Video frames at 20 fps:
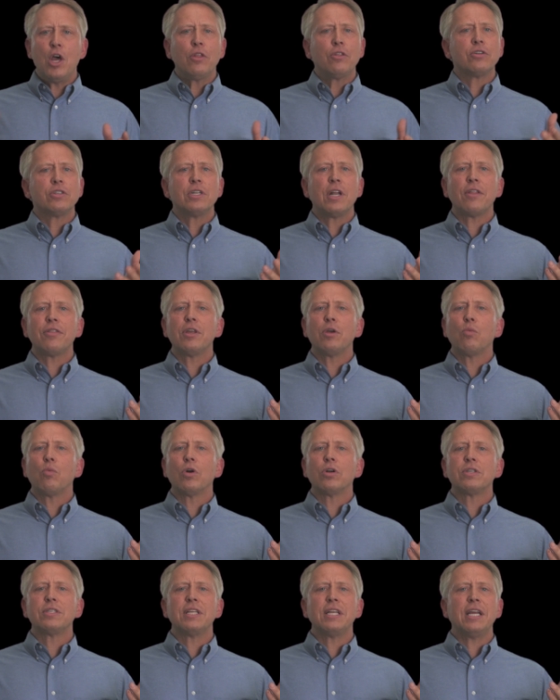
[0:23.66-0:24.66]
There's nothing
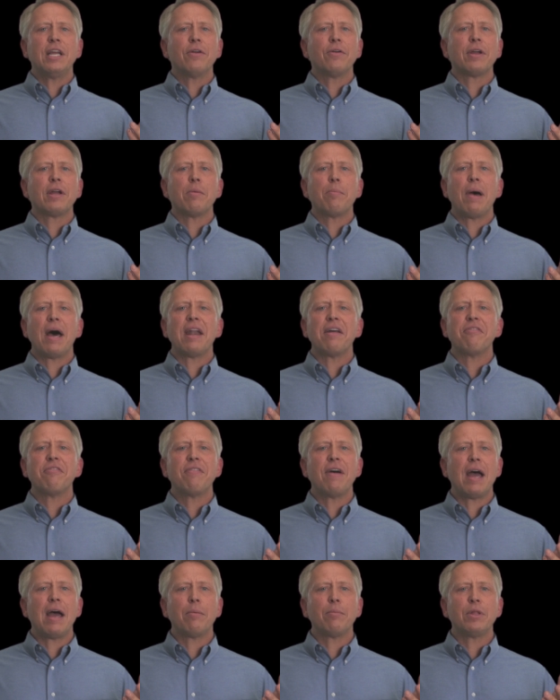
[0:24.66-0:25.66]
worse than hearing about a
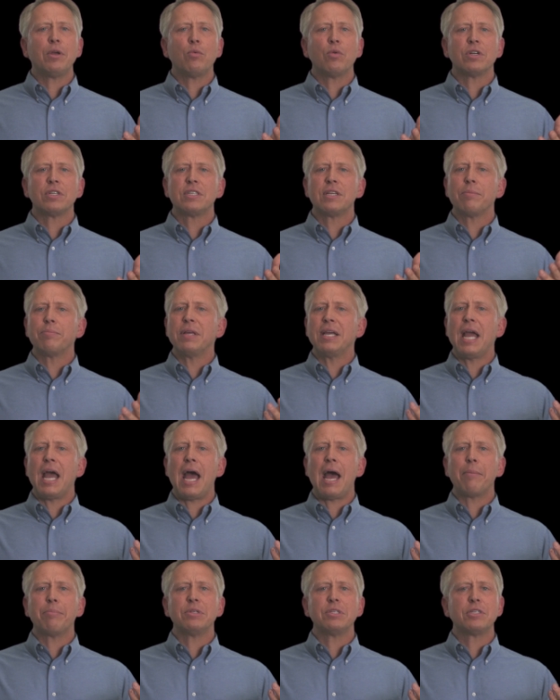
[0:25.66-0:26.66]
family where something
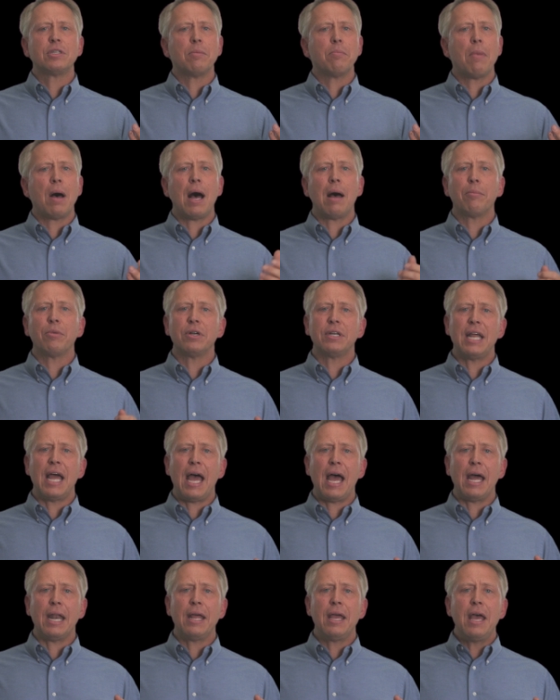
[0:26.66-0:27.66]
happens to mom or
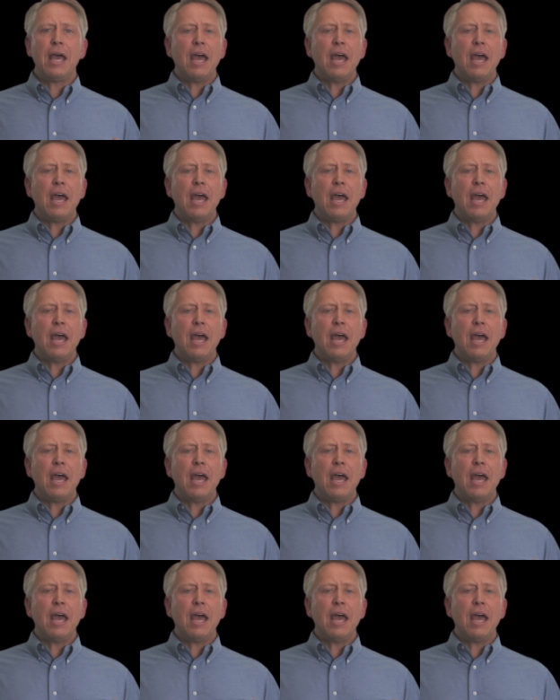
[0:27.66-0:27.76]
dad